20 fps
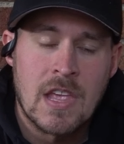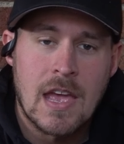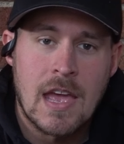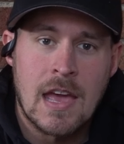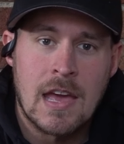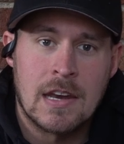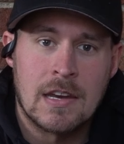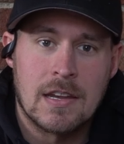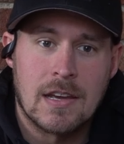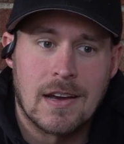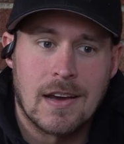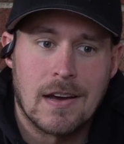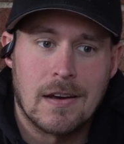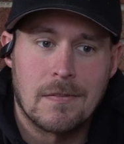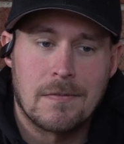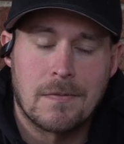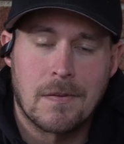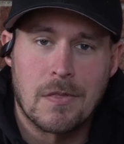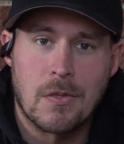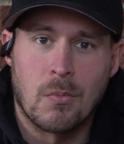And
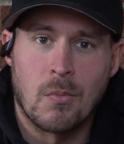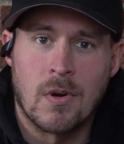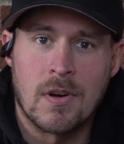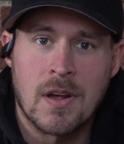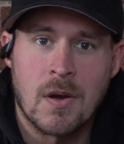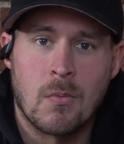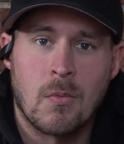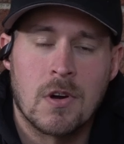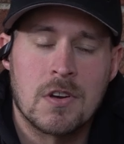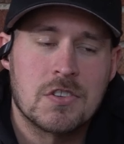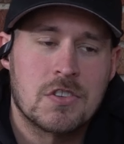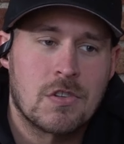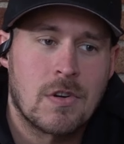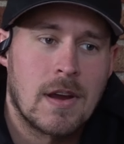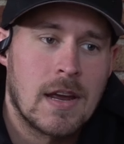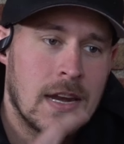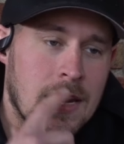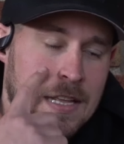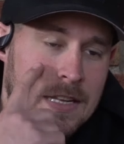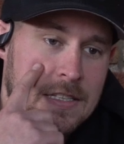for the one-on-one
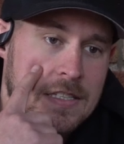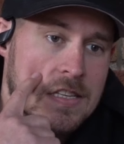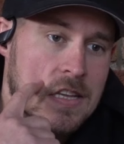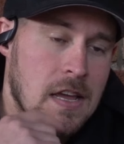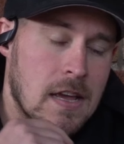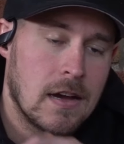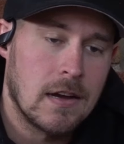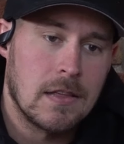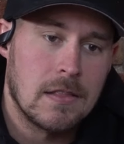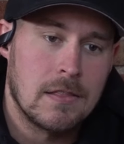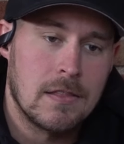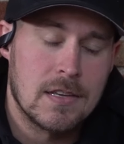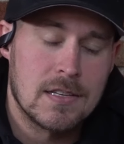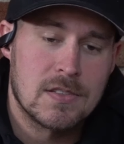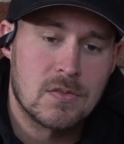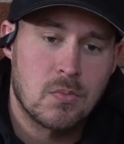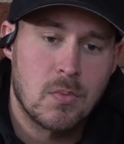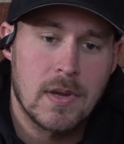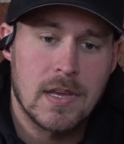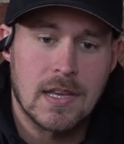trainings,
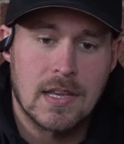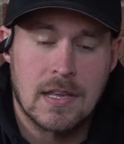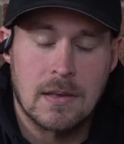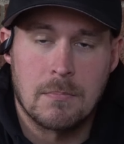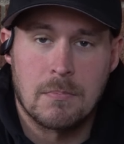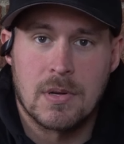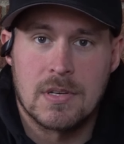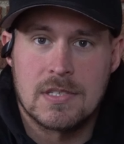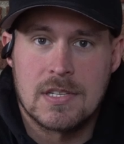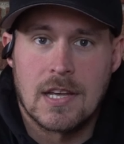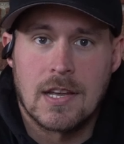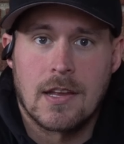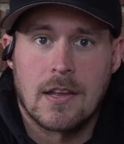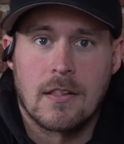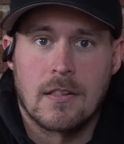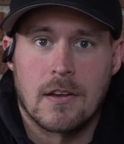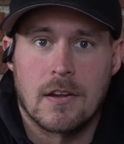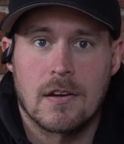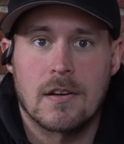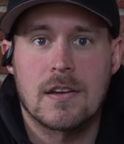this week in
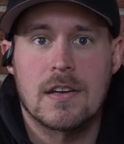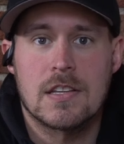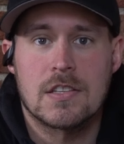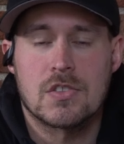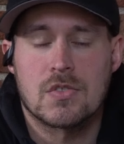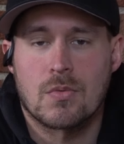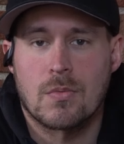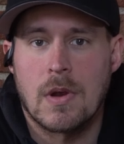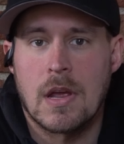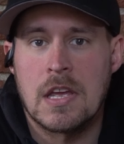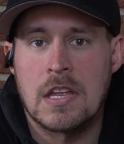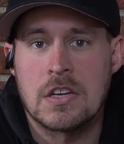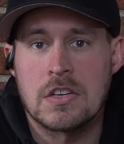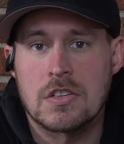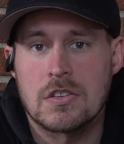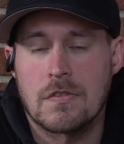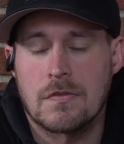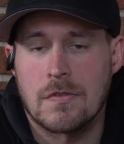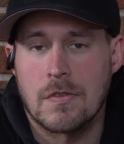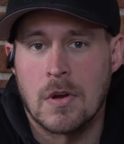particular, it's
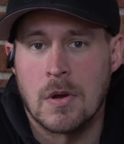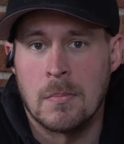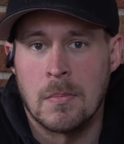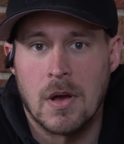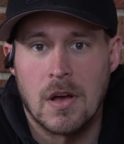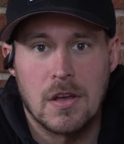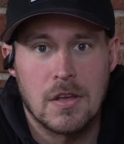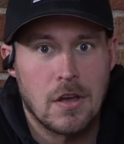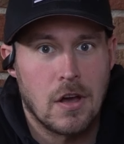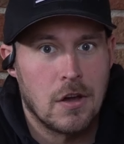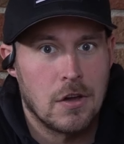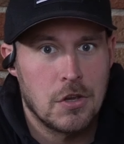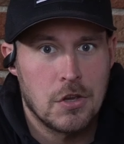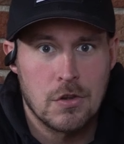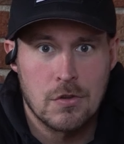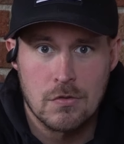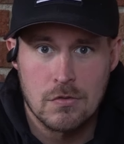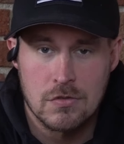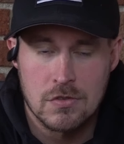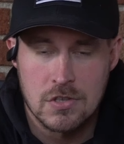ranged from a
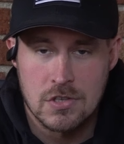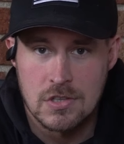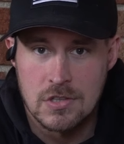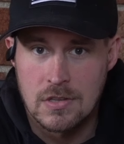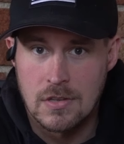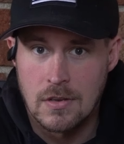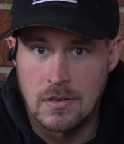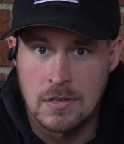huge,